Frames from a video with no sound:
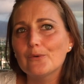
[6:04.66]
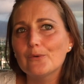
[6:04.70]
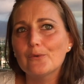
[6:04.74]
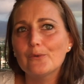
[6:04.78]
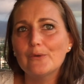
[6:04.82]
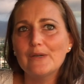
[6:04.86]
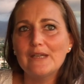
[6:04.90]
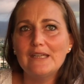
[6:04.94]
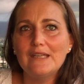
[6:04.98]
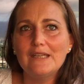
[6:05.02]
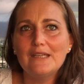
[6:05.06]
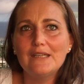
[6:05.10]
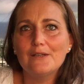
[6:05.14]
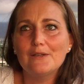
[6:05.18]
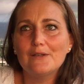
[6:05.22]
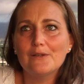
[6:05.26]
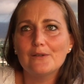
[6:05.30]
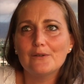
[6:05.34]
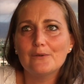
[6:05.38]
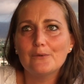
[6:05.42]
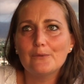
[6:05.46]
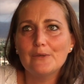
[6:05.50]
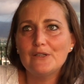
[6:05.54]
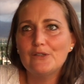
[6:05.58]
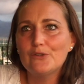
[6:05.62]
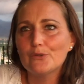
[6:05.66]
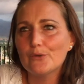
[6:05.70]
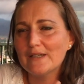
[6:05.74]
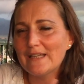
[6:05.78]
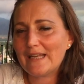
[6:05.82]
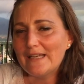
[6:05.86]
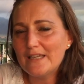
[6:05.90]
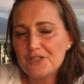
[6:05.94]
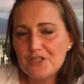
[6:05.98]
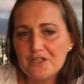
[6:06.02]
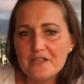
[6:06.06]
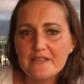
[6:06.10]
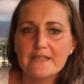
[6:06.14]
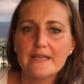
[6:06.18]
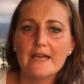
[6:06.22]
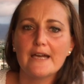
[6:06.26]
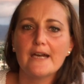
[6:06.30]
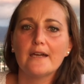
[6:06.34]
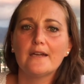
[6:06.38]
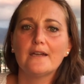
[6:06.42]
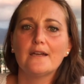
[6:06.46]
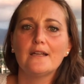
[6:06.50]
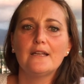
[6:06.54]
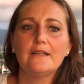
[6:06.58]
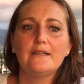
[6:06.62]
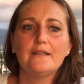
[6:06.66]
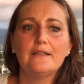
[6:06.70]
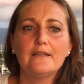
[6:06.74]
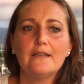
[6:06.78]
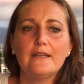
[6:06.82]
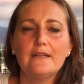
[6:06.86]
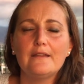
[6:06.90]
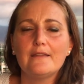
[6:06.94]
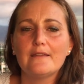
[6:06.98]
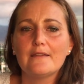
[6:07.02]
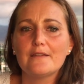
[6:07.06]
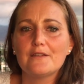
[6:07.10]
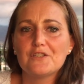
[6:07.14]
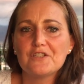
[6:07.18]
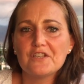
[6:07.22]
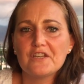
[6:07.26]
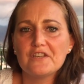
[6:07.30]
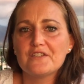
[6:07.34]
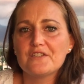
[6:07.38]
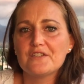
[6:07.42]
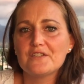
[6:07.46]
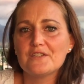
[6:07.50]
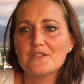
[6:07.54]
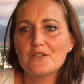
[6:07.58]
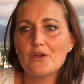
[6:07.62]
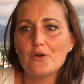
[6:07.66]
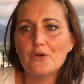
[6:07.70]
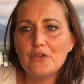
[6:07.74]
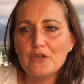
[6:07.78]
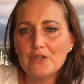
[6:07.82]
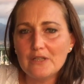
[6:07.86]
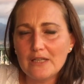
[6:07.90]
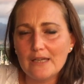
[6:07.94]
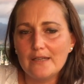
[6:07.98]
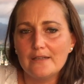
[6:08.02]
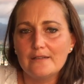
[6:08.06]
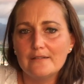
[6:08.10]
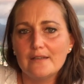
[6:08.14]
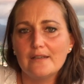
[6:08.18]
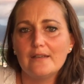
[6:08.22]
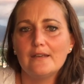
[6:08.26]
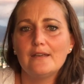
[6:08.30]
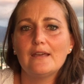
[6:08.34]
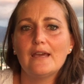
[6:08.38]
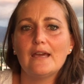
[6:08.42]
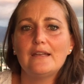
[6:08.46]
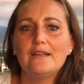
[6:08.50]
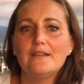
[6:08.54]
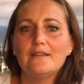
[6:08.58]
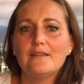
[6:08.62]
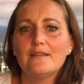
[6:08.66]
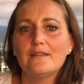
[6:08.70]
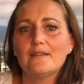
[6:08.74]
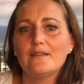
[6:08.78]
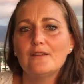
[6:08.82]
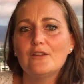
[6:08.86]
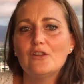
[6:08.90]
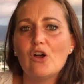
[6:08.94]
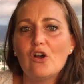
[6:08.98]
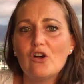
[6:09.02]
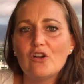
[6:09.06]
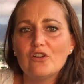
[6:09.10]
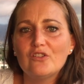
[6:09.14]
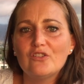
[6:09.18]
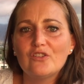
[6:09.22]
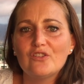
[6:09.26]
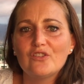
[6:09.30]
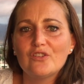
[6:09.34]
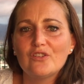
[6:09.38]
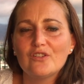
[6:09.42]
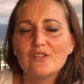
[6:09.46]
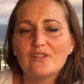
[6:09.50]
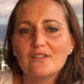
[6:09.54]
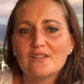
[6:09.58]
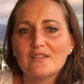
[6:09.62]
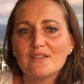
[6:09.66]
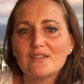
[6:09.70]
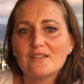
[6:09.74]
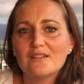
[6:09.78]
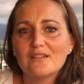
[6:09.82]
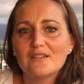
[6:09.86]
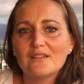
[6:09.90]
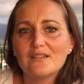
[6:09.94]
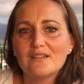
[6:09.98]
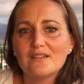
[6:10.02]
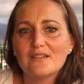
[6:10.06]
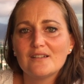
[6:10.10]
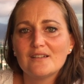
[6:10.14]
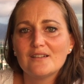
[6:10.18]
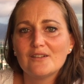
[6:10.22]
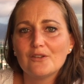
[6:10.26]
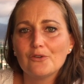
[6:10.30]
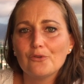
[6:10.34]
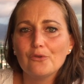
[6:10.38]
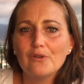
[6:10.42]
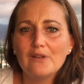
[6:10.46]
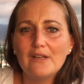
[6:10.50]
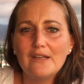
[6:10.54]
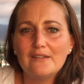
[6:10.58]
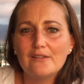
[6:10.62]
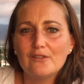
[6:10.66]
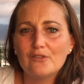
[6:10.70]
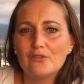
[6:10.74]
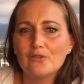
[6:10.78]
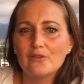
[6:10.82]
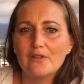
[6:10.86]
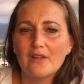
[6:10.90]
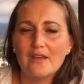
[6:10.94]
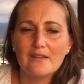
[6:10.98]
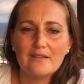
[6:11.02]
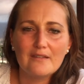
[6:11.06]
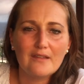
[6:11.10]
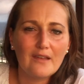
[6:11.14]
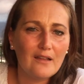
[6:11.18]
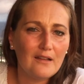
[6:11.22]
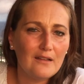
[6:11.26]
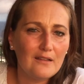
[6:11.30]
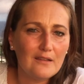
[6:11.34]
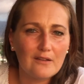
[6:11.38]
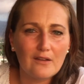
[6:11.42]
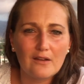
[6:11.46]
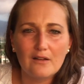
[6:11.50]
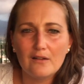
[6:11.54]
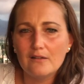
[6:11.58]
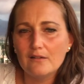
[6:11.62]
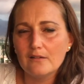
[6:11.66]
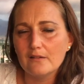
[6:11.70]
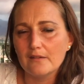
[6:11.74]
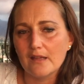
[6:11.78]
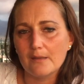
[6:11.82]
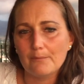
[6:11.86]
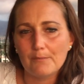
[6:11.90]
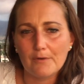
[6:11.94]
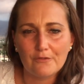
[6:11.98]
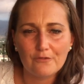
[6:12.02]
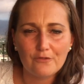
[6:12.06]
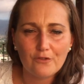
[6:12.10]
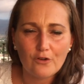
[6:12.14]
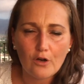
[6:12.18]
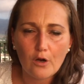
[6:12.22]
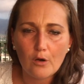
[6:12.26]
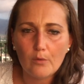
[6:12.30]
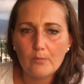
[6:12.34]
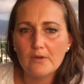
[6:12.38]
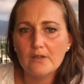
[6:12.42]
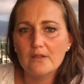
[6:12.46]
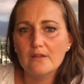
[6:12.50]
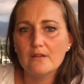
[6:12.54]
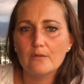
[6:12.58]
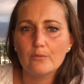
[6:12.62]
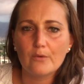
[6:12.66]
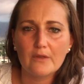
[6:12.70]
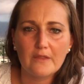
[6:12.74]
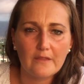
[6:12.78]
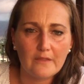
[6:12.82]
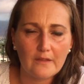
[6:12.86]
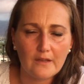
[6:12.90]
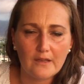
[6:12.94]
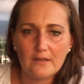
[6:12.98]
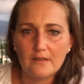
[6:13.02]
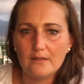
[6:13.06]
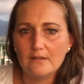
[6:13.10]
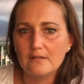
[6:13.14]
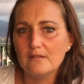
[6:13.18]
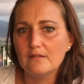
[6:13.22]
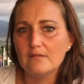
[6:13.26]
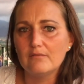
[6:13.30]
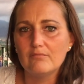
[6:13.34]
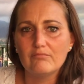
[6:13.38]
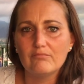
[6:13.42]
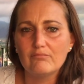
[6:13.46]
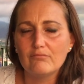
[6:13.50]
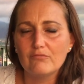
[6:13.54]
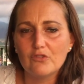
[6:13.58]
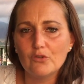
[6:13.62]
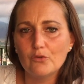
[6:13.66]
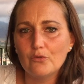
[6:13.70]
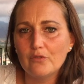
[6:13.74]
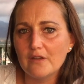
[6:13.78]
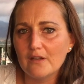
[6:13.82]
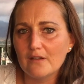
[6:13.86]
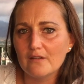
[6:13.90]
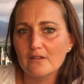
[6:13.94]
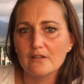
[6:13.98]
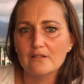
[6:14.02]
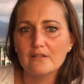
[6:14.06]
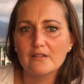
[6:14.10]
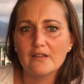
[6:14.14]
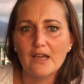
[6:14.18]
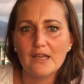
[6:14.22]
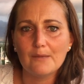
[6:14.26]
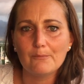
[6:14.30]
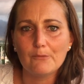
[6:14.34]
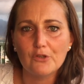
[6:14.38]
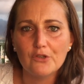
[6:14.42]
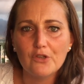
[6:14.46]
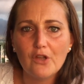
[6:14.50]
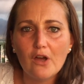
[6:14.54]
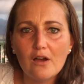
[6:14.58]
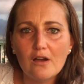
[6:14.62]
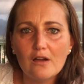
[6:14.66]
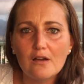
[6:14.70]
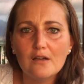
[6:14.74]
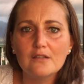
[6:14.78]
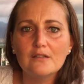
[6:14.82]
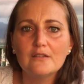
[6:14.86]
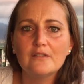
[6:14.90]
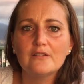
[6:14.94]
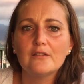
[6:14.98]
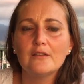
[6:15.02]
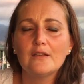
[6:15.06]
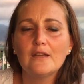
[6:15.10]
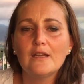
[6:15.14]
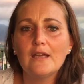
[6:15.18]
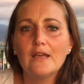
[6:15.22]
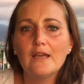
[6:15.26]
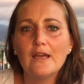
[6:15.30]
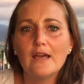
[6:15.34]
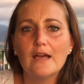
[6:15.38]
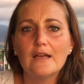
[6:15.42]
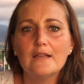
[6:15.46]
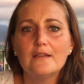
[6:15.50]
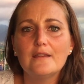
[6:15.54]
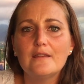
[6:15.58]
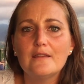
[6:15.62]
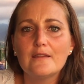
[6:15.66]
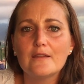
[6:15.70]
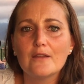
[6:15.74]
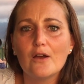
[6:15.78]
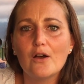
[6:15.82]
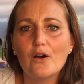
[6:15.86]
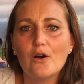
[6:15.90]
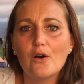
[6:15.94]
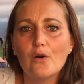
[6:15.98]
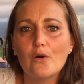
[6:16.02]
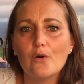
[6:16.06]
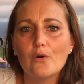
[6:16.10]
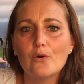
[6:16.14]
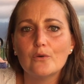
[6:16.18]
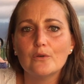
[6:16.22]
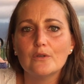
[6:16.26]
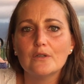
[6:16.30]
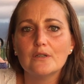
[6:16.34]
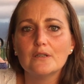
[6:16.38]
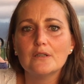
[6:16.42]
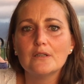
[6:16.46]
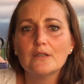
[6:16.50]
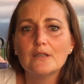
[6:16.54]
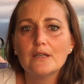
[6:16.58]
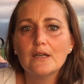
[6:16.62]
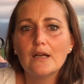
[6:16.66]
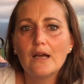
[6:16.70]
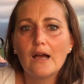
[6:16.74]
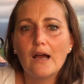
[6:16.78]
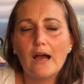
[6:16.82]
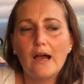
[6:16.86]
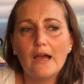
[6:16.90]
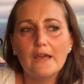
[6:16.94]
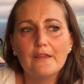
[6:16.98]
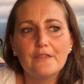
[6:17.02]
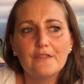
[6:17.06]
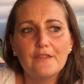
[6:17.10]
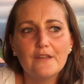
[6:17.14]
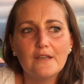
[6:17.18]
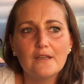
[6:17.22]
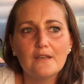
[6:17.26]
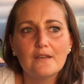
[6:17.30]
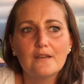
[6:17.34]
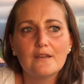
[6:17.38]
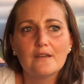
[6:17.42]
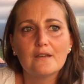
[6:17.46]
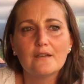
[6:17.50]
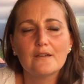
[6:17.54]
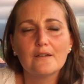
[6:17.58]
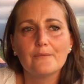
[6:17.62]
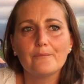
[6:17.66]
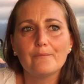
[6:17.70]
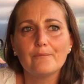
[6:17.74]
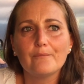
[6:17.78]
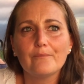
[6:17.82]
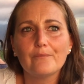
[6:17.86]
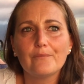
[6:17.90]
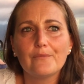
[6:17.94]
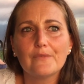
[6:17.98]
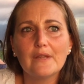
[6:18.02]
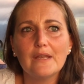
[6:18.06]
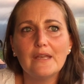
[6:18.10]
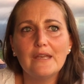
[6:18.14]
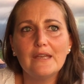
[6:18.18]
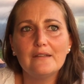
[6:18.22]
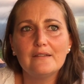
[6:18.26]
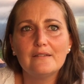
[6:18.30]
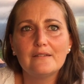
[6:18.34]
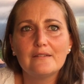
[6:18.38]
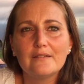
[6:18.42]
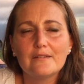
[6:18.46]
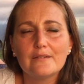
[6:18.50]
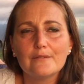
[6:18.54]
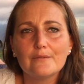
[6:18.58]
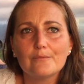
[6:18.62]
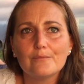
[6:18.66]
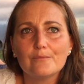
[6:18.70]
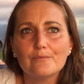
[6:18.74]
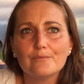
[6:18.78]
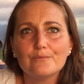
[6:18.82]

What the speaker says: we do an energy circle, and it's just so uniting, and it's not related to their sales goals, their performance, whether they do things on time or not. And so I think it